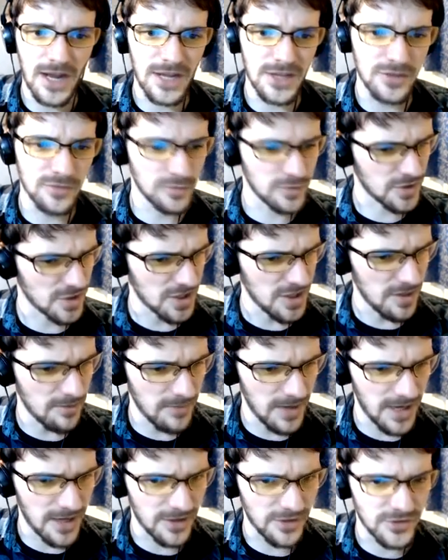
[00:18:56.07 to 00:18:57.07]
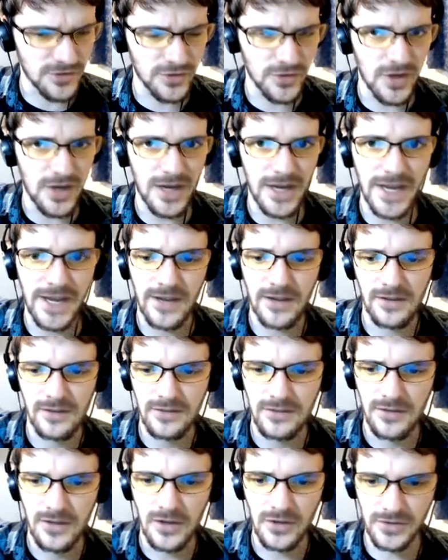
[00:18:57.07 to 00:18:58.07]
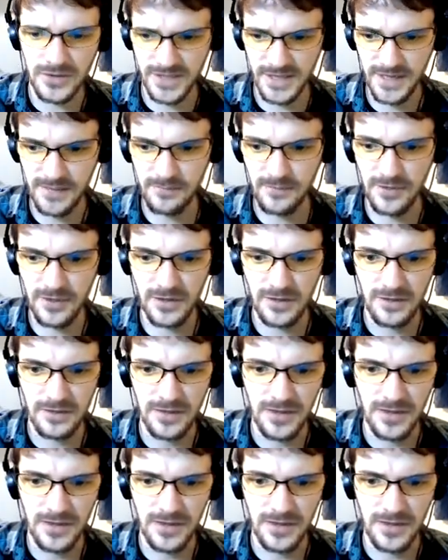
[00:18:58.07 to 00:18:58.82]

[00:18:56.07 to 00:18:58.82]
You will see a man cry on camera.